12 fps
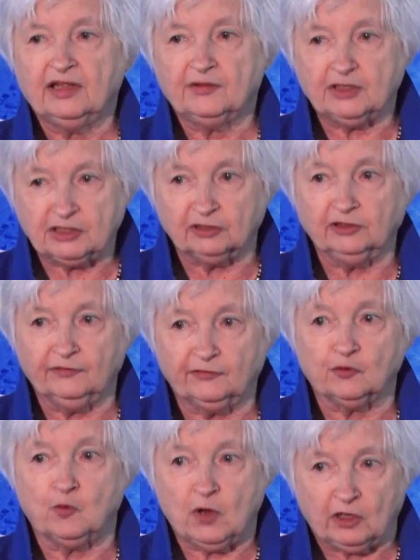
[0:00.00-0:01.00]
that deliver
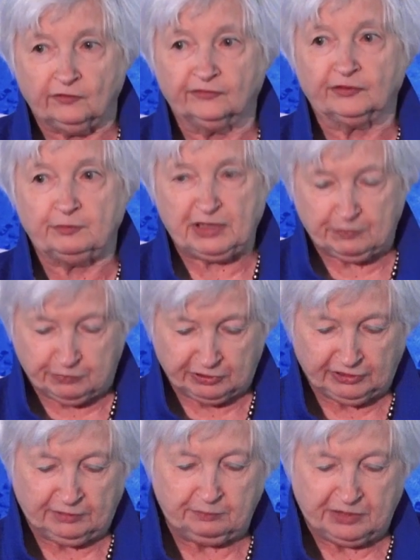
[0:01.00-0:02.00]
well for
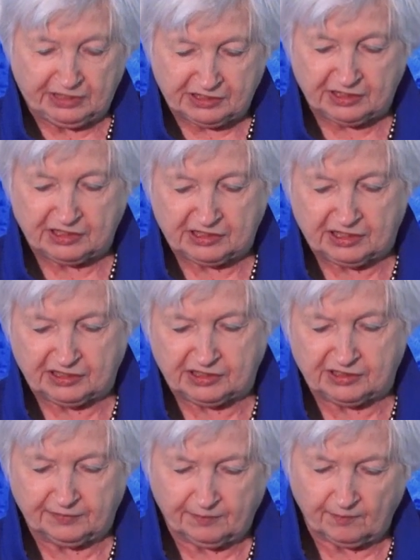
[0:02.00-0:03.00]
people and businesses.